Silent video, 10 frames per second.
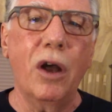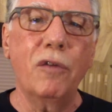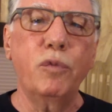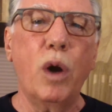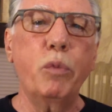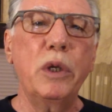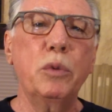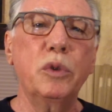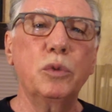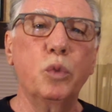of what we
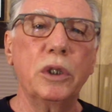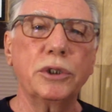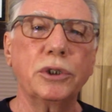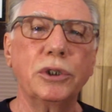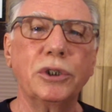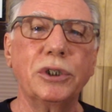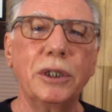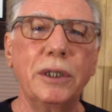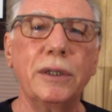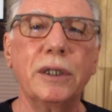would wish to
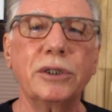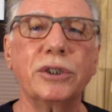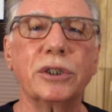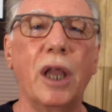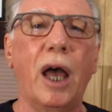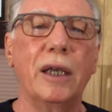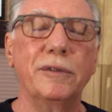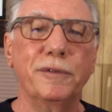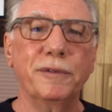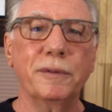see in this
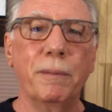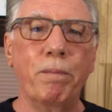life.